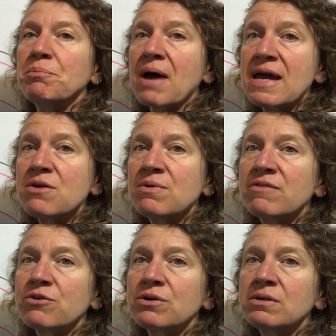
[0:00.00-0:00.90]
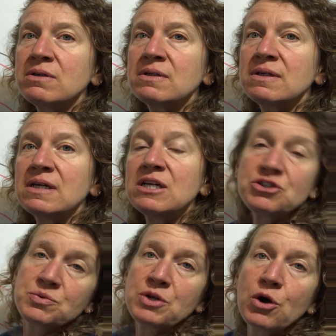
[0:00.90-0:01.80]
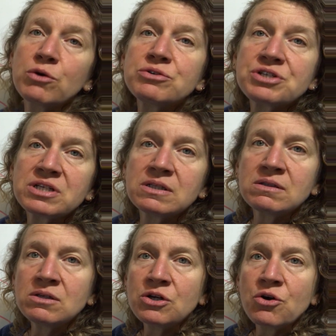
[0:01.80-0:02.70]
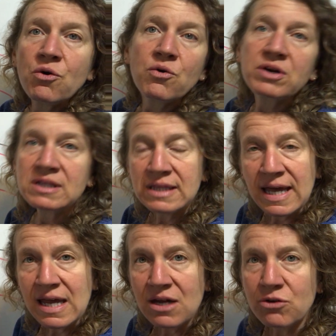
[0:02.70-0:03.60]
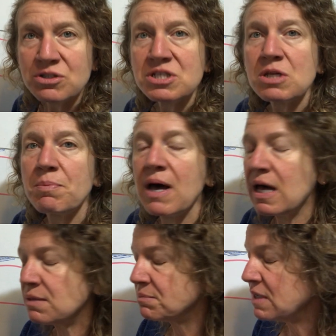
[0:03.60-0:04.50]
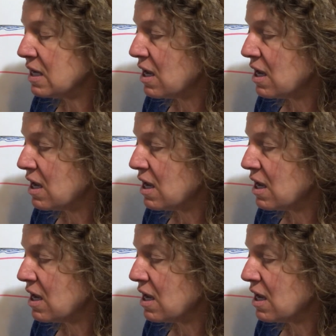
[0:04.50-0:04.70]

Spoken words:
by a river into an ocean or a lake or just the bottom